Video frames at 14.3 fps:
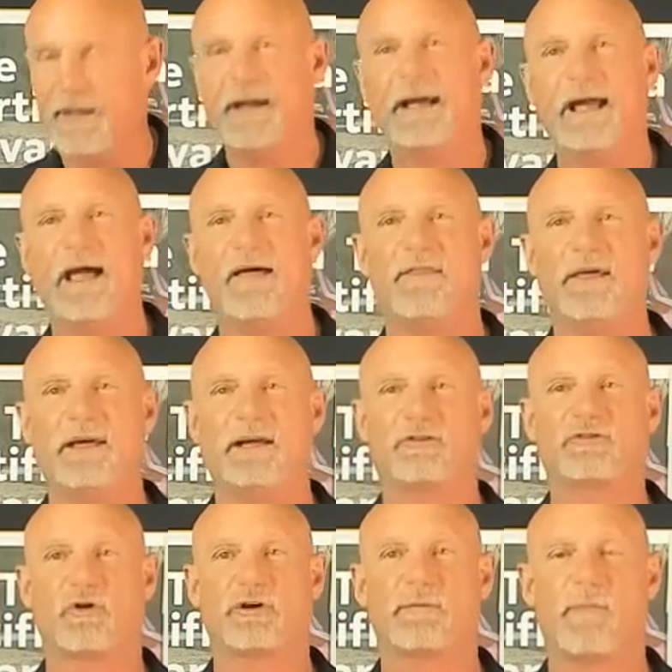And the
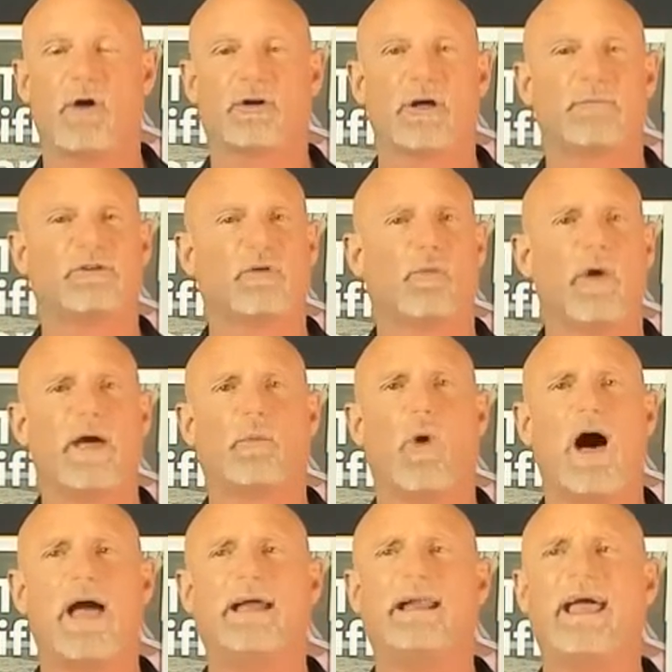circuit model comes in red,
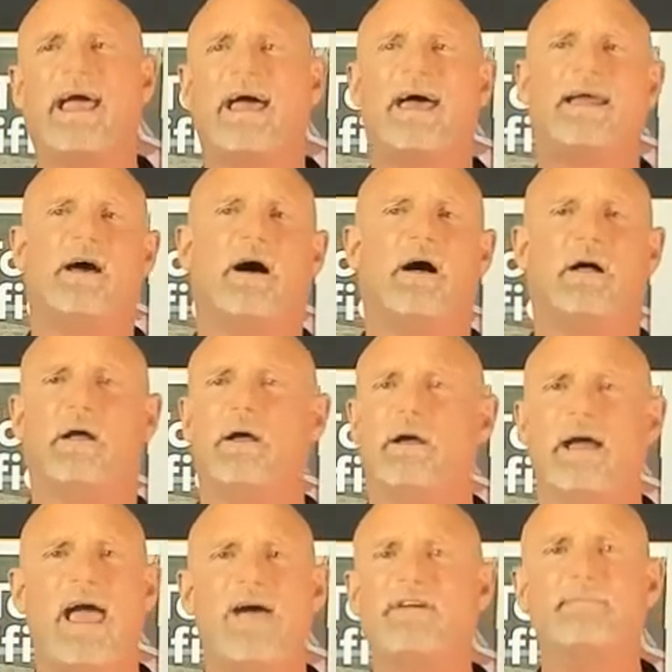white, and
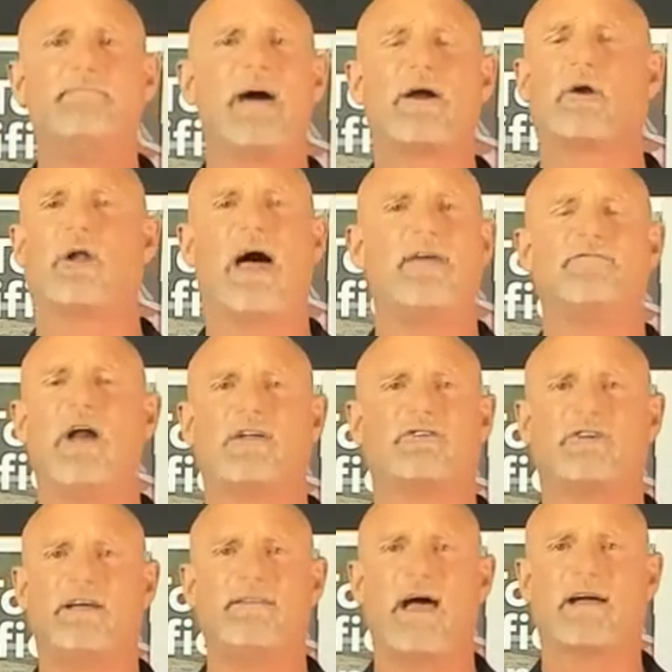heavy metal. I have not
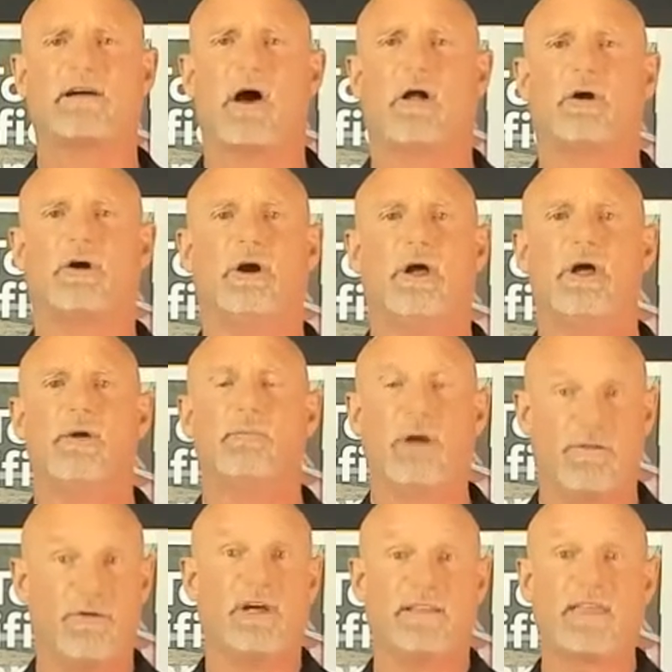seen that color, but
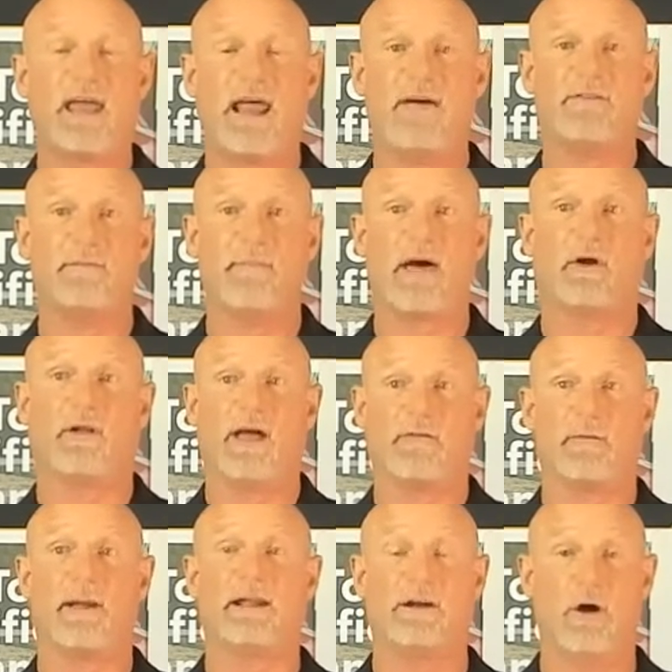if you get that heavy metal,
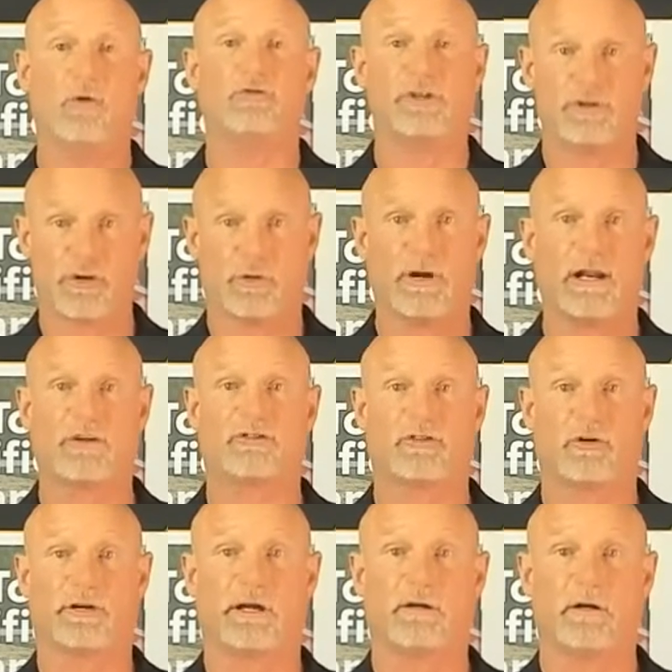everybody knows that you're in a
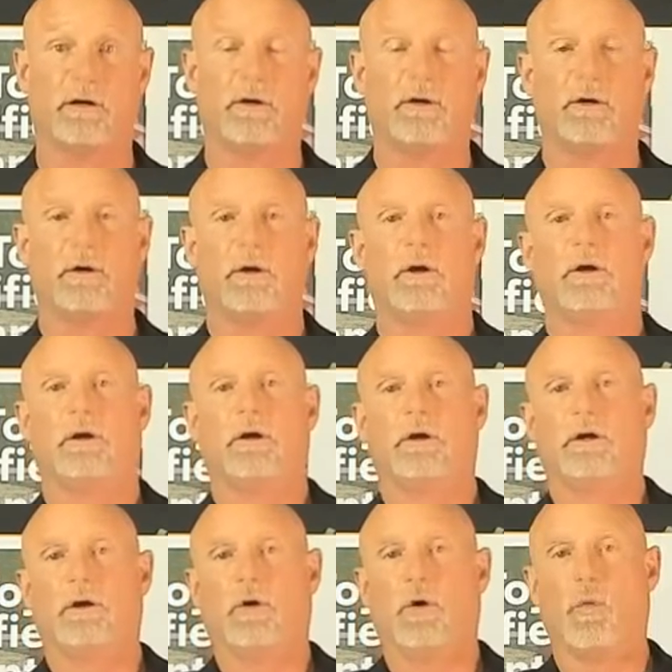circuit.
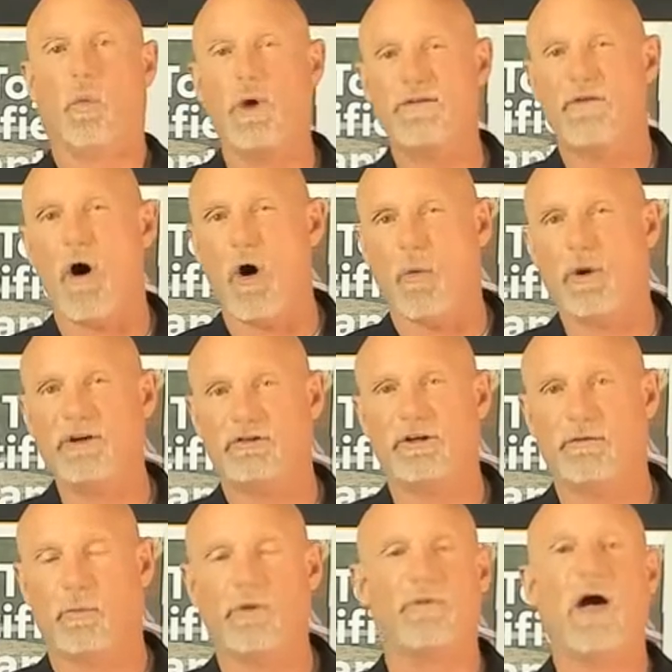
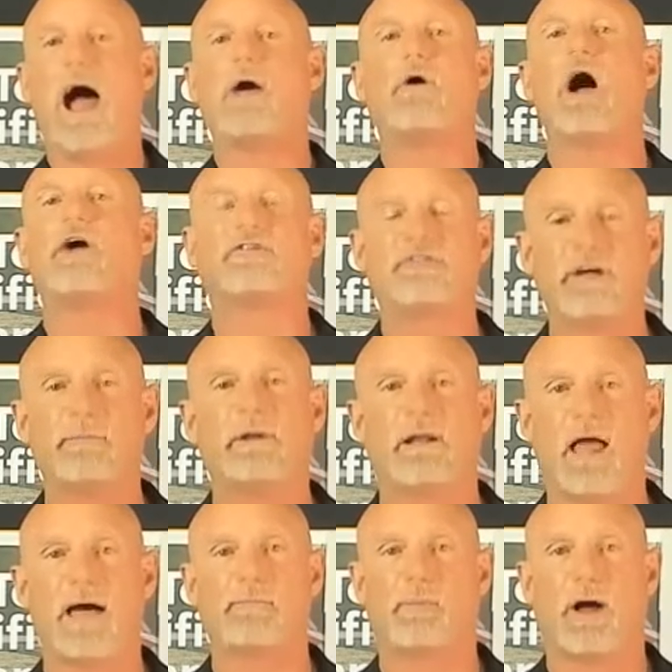Our assembly
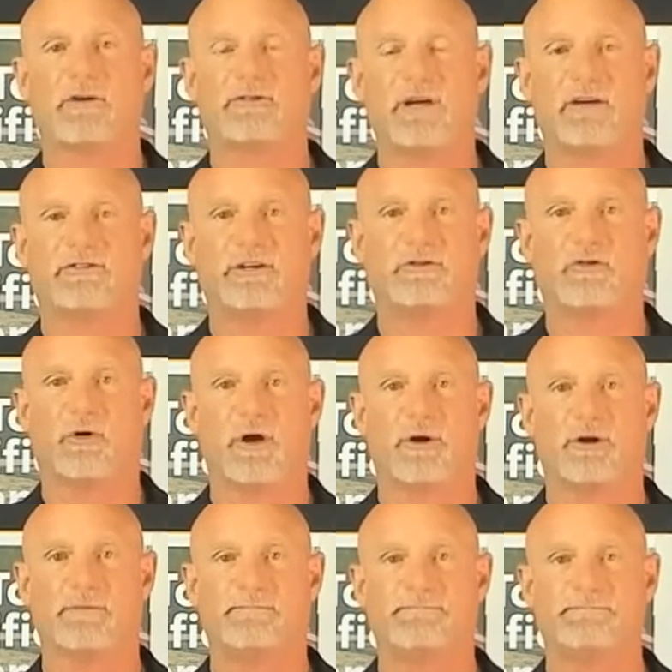line process at
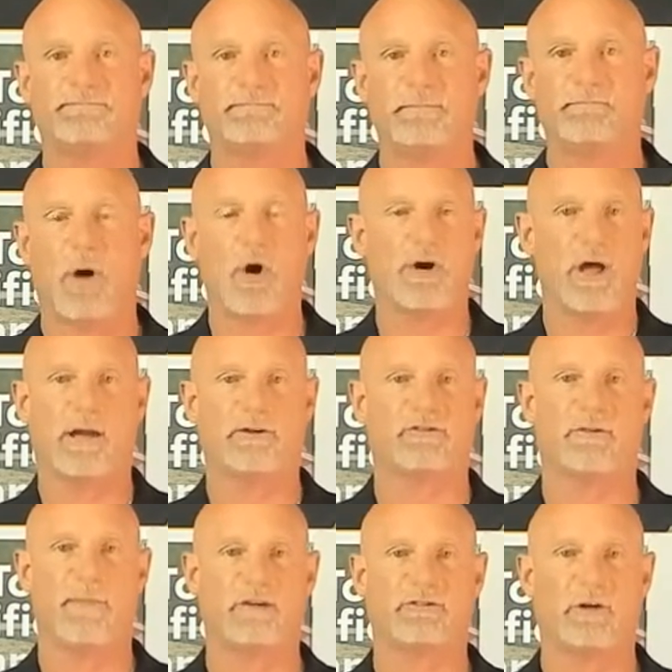Toyota, bar none, is
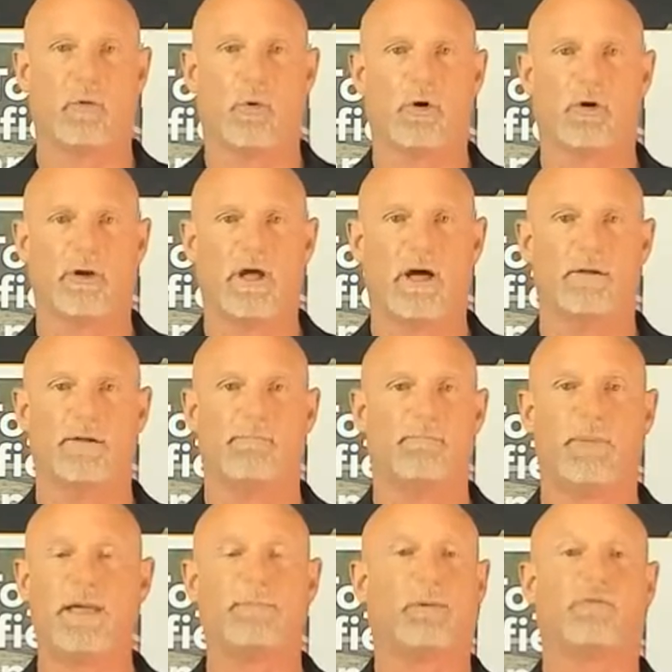the best in the world.
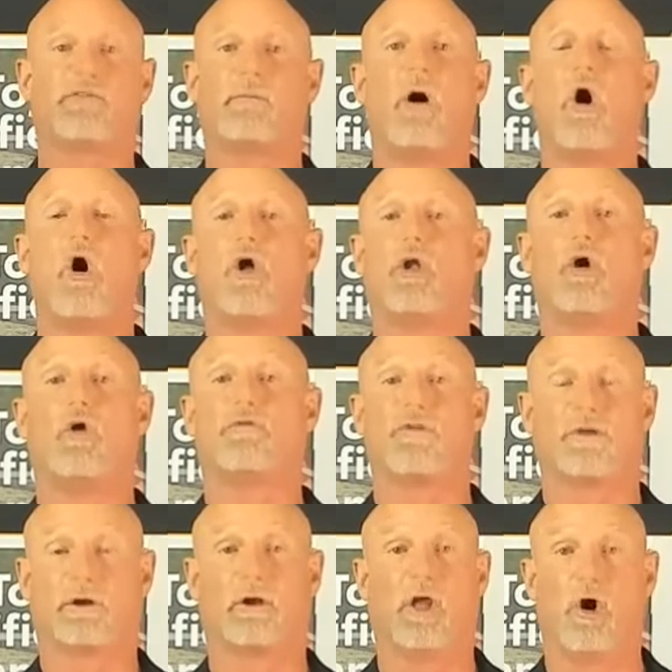People from all over the
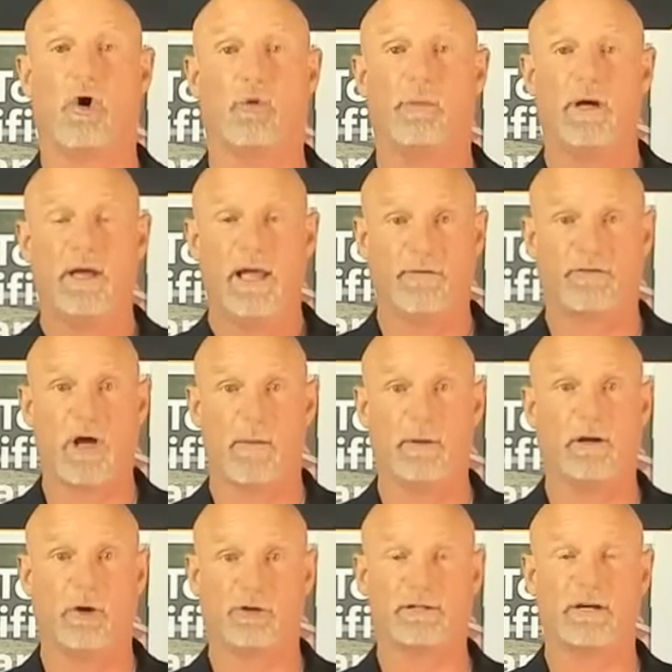globe have come
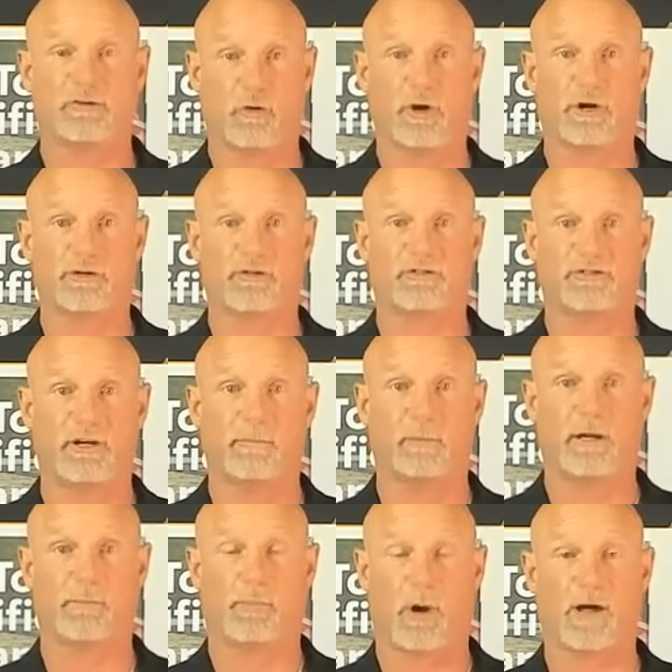and looked at Toyota's
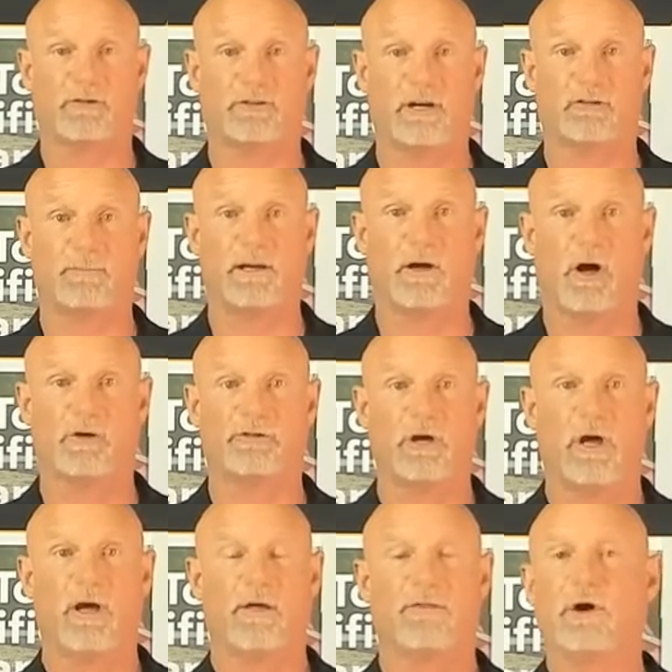assembly process because
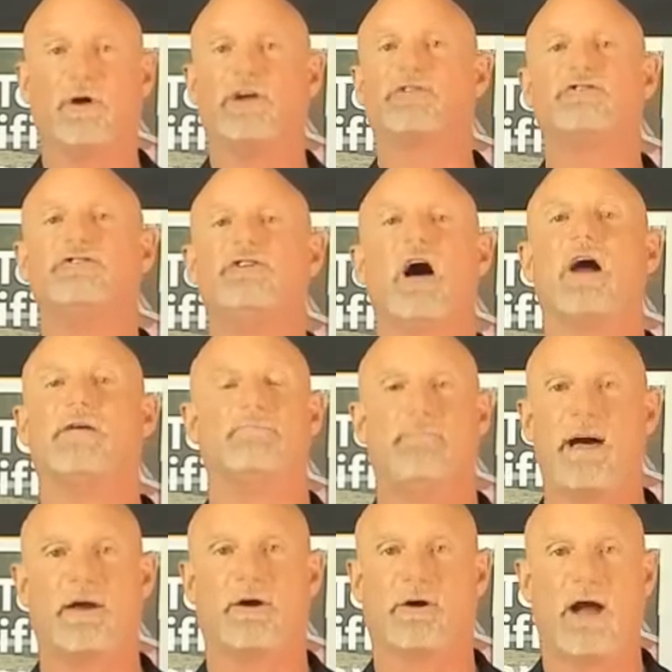there is none
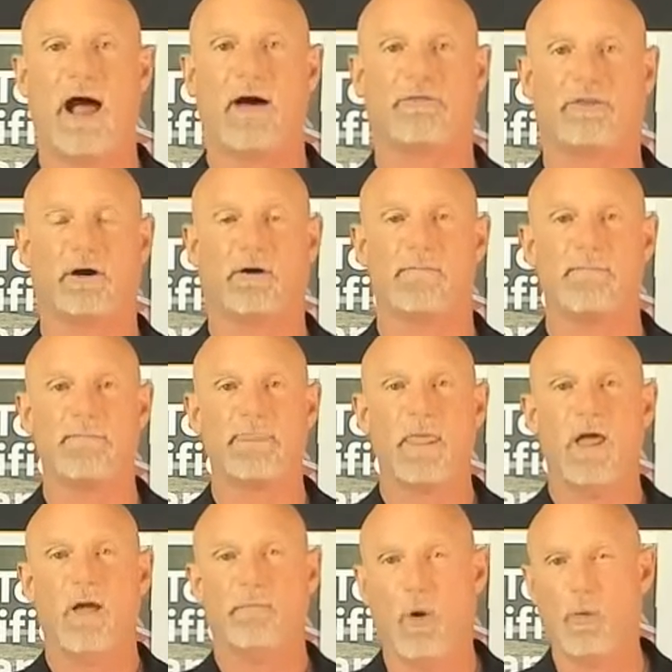better out there.
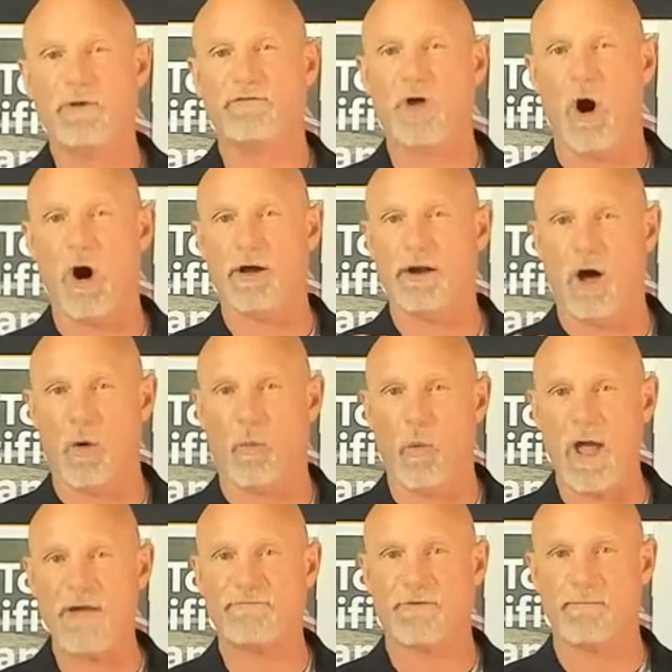But we've gone
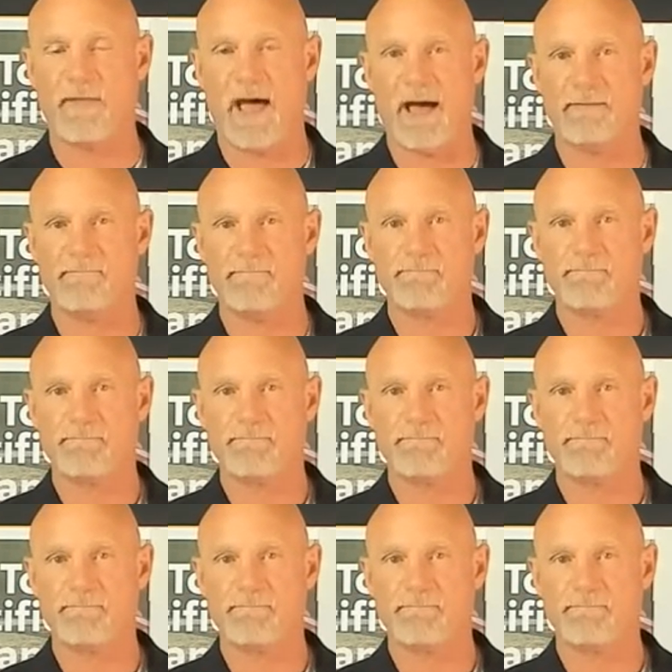away from that